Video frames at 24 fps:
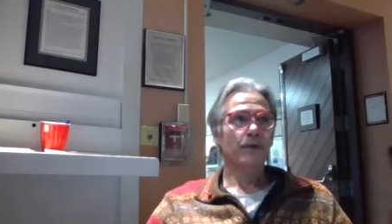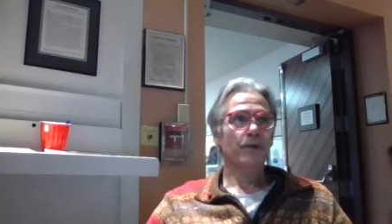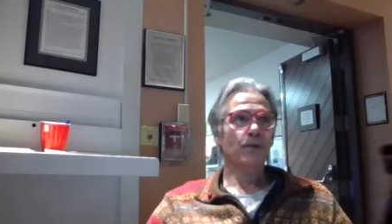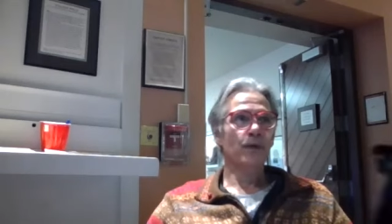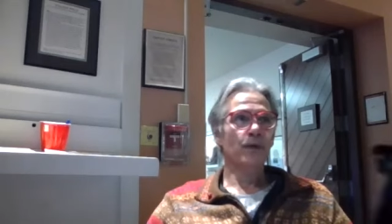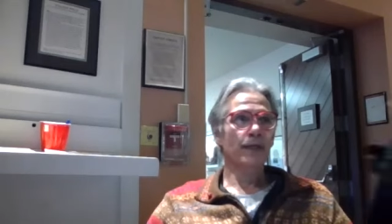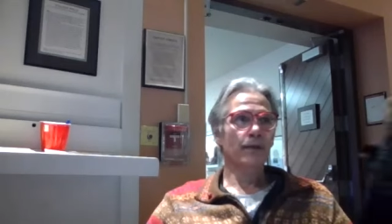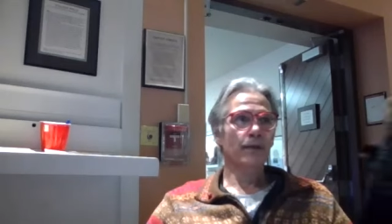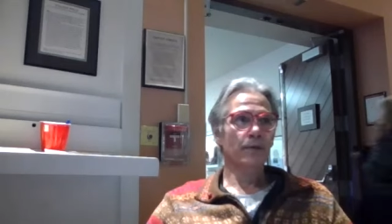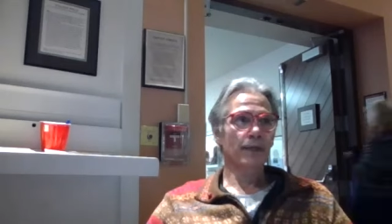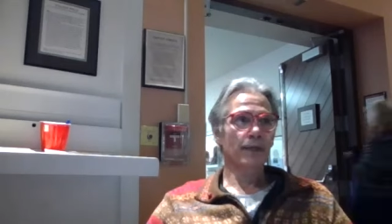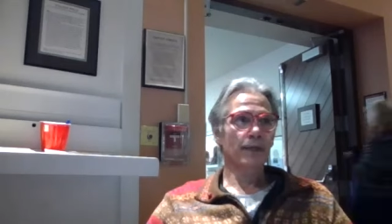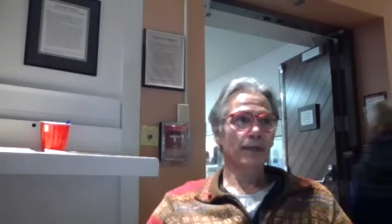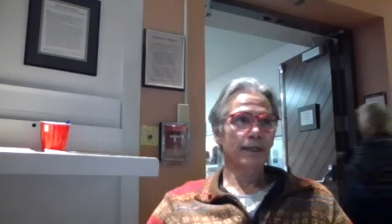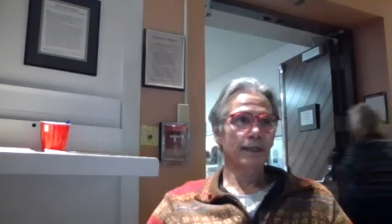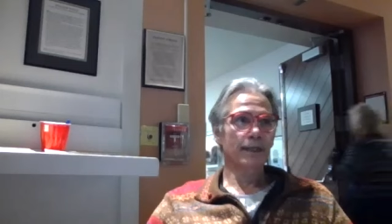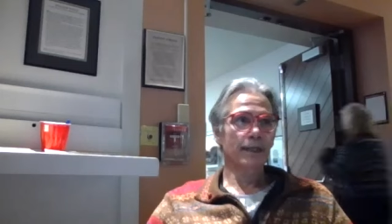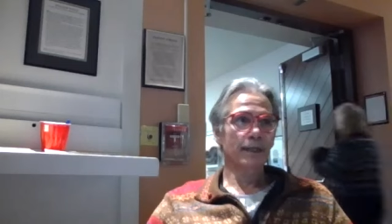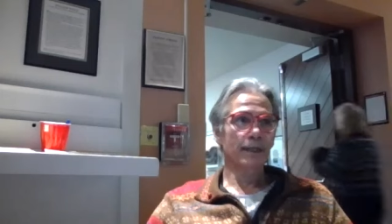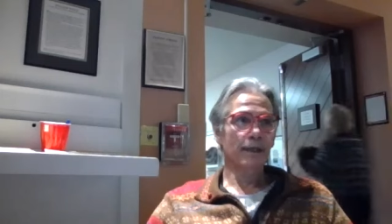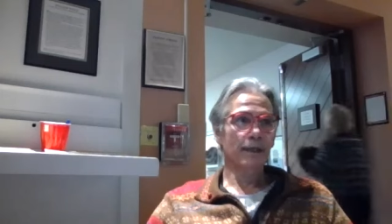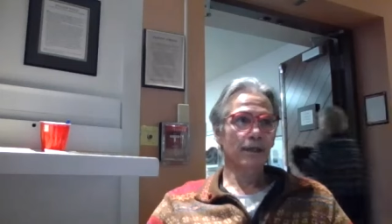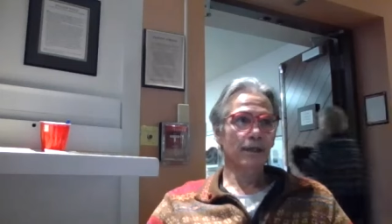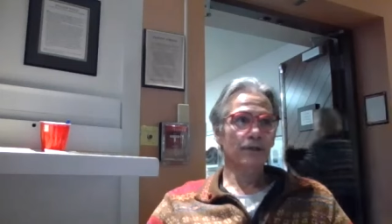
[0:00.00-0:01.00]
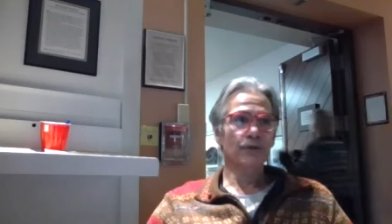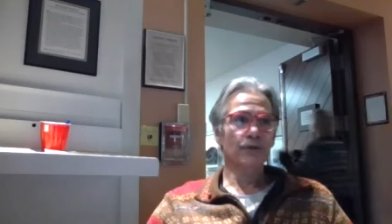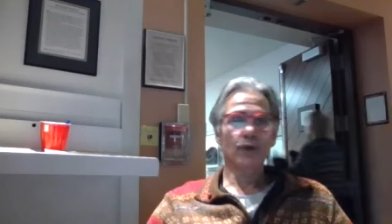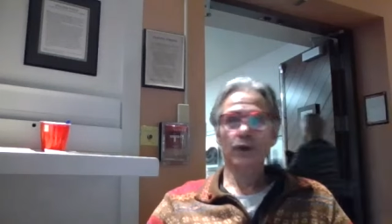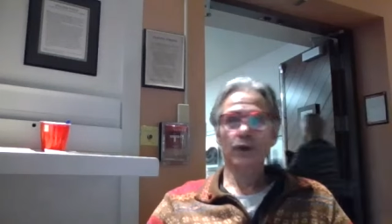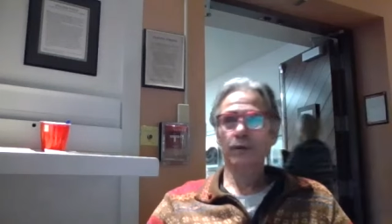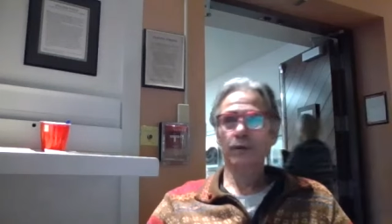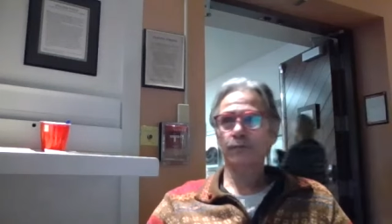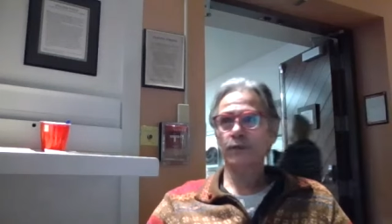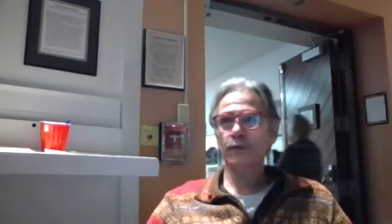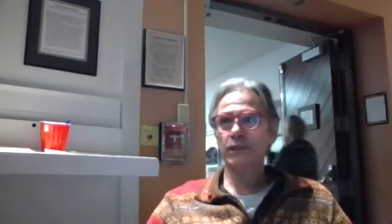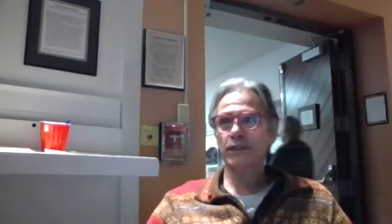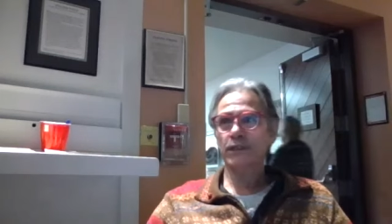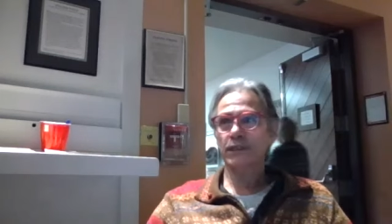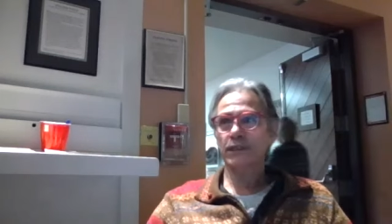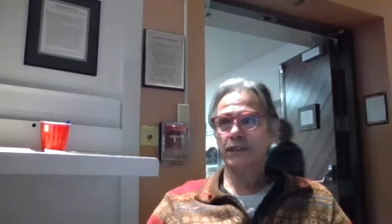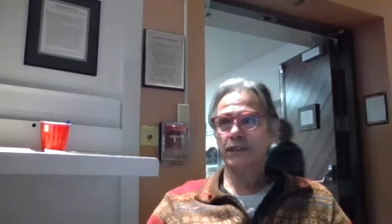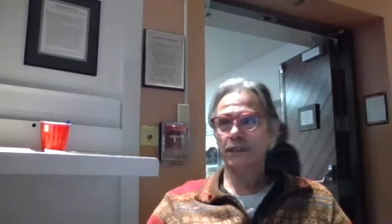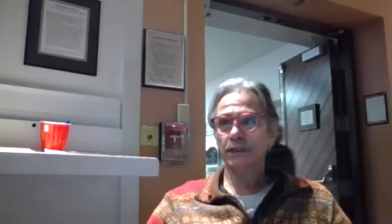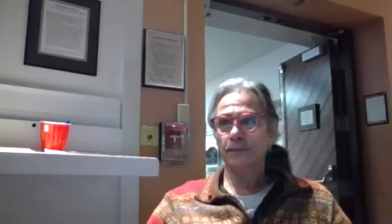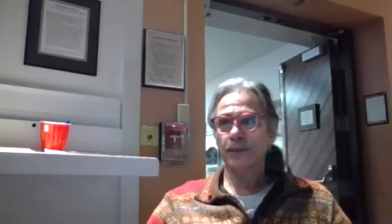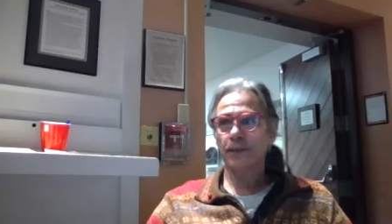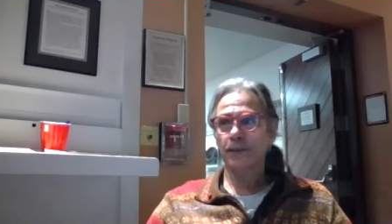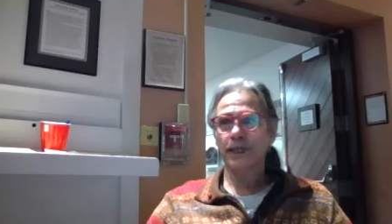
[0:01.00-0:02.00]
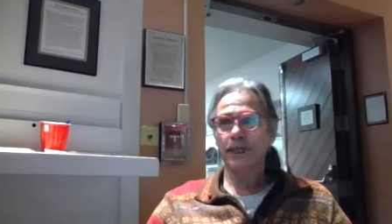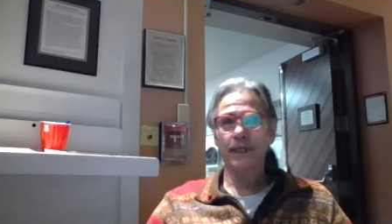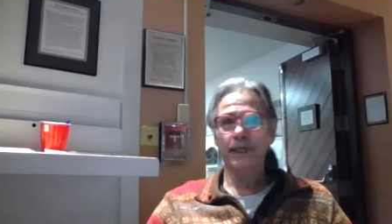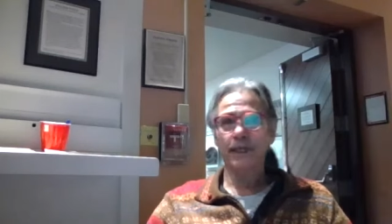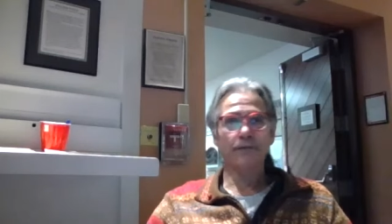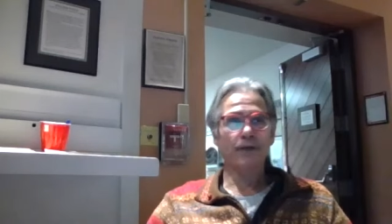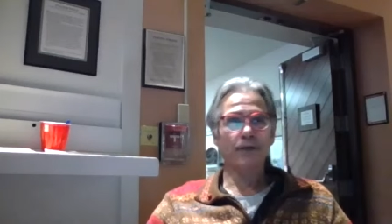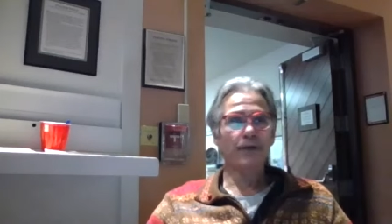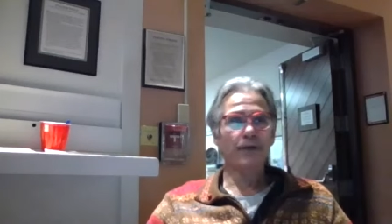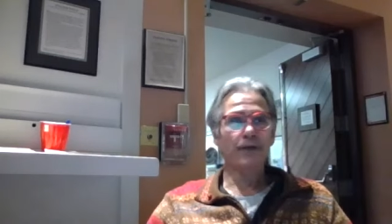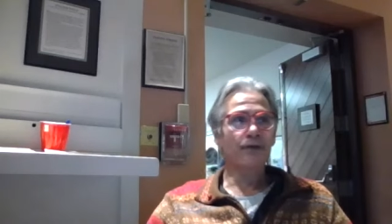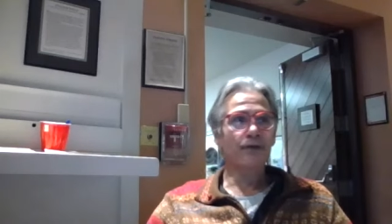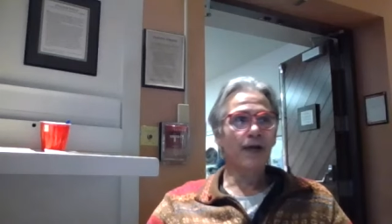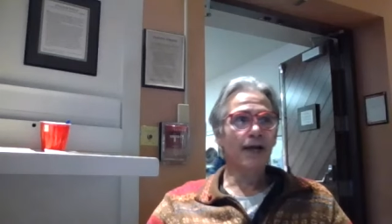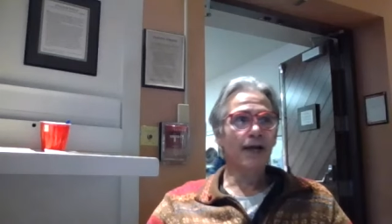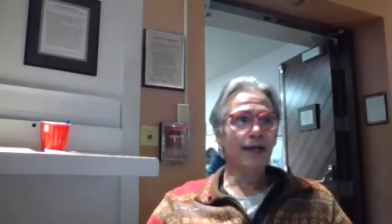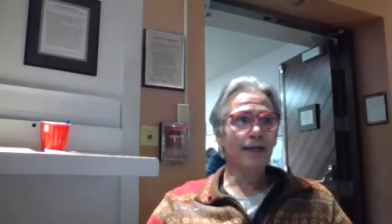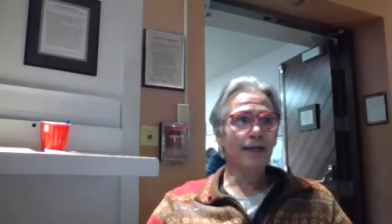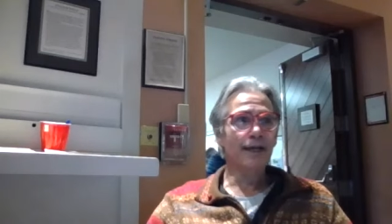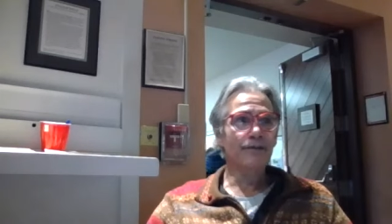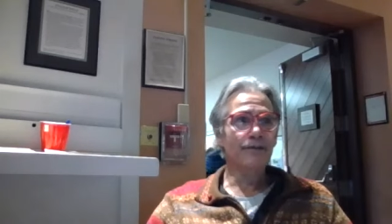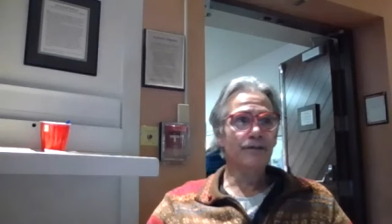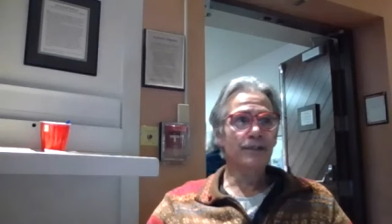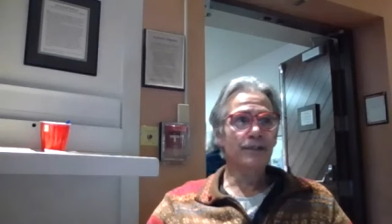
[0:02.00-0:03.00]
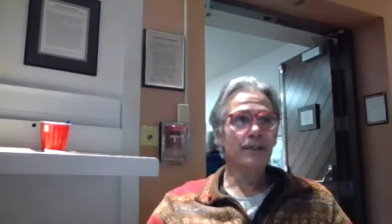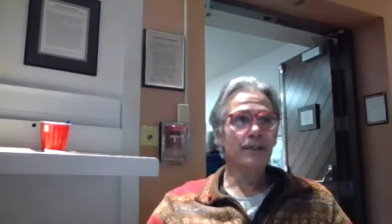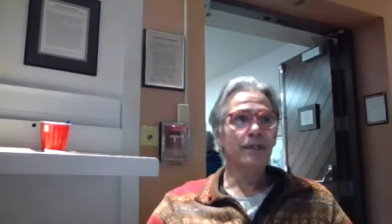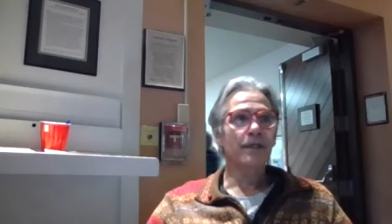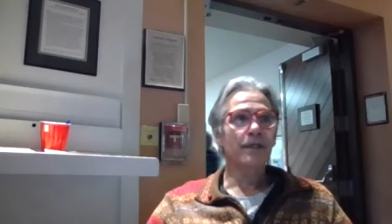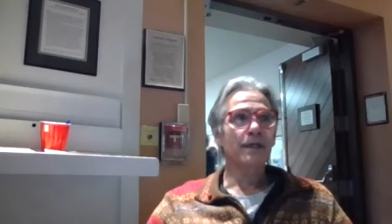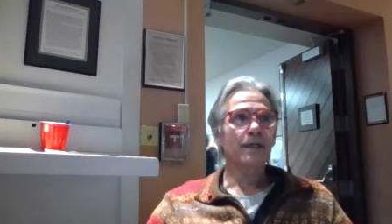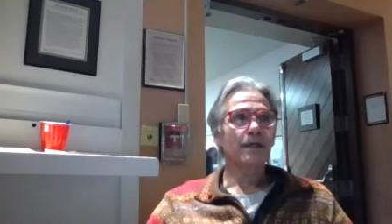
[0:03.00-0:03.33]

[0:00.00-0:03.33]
when, when the art form was still being revived,